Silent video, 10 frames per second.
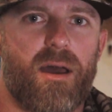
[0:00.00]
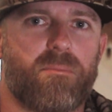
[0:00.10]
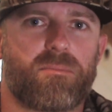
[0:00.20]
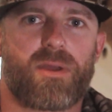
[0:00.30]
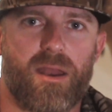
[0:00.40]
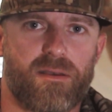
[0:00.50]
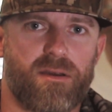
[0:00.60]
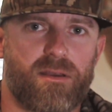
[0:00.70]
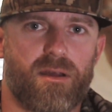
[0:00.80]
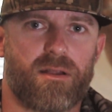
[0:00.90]
I've kind of
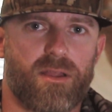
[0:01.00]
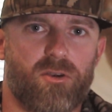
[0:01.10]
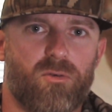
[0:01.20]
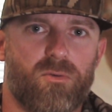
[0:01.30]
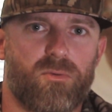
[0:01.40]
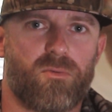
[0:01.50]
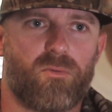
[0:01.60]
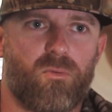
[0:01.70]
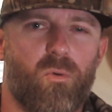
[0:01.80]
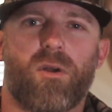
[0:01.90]
done a little
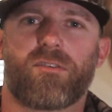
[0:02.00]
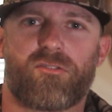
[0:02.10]
one